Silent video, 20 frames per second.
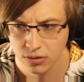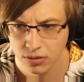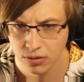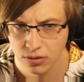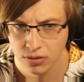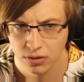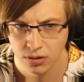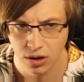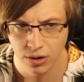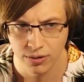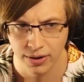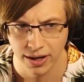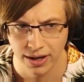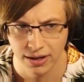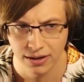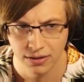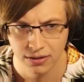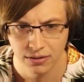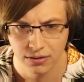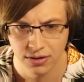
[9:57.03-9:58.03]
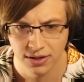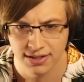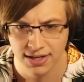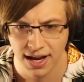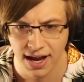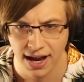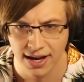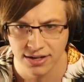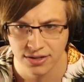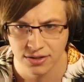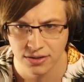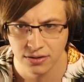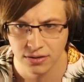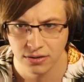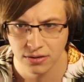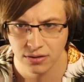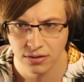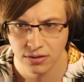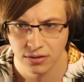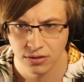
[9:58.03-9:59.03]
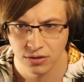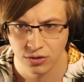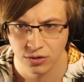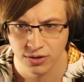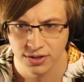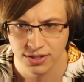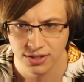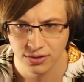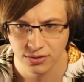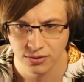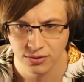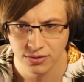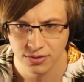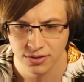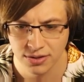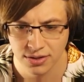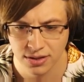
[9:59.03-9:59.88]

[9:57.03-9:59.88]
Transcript: Okay. Because I, I... Crystals...